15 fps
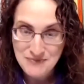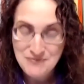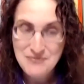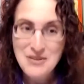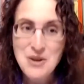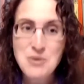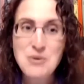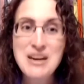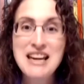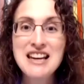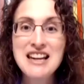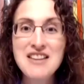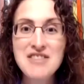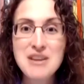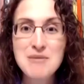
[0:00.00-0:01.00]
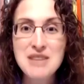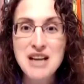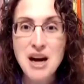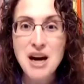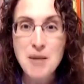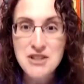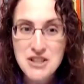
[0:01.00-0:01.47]
We can give them the
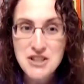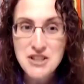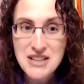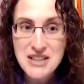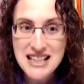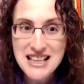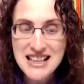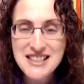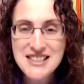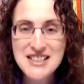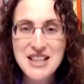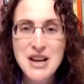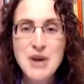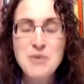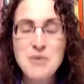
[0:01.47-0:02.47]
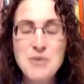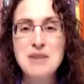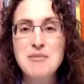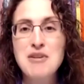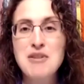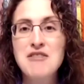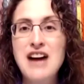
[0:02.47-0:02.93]
opportunities. We can
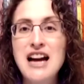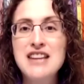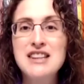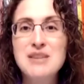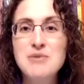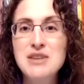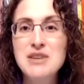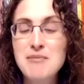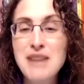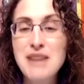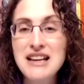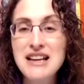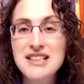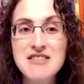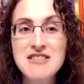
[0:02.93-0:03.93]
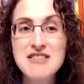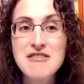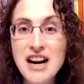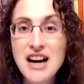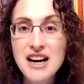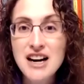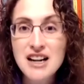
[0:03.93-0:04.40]
provide them with the best
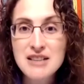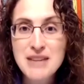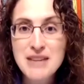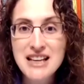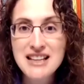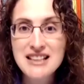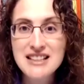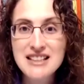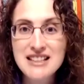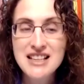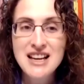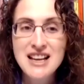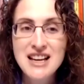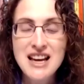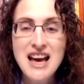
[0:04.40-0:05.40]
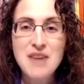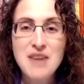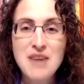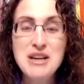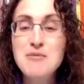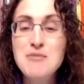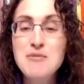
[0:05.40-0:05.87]
environment.
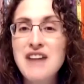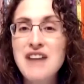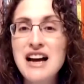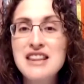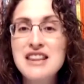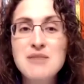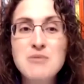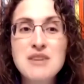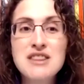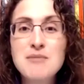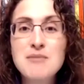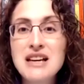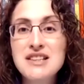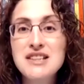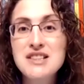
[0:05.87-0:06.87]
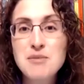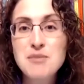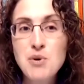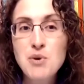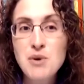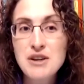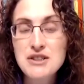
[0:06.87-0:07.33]
We can provide them with the best
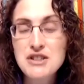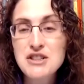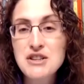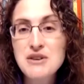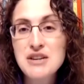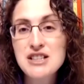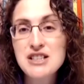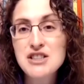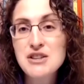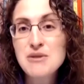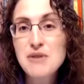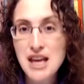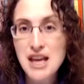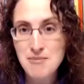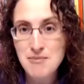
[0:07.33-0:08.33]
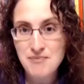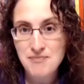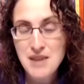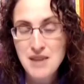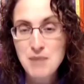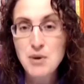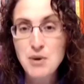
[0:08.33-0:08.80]
support suited to them,
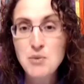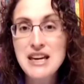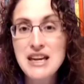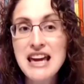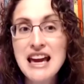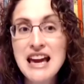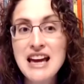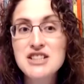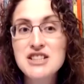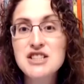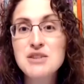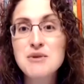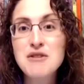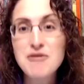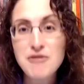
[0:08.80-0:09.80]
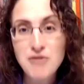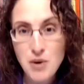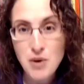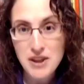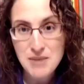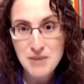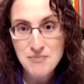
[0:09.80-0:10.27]
but we can't do it for
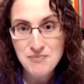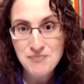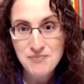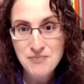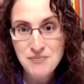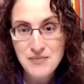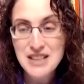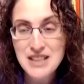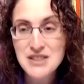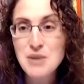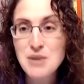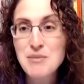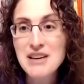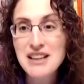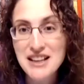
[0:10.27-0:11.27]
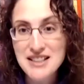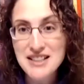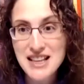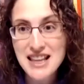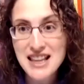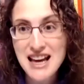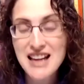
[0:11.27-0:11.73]
them. And so because of
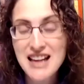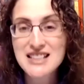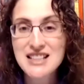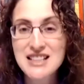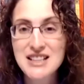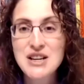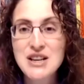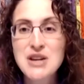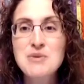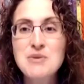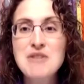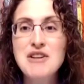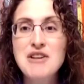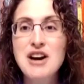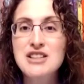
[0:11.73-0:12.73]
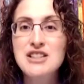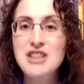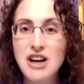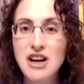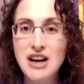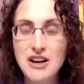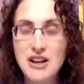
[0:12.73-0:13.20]
that, we've got to
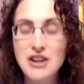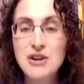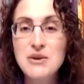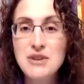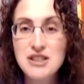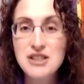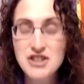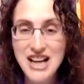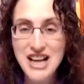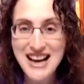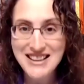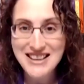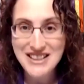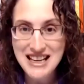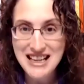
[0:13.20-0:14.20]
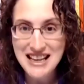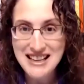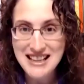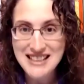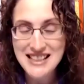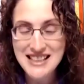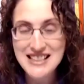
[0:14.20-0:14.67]
honor who the child
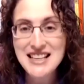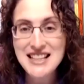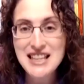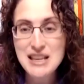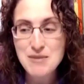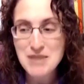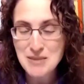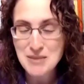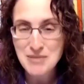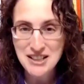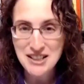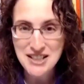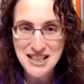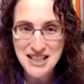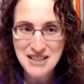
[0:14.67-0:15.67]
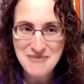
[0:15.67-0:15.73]
is and see them as a person.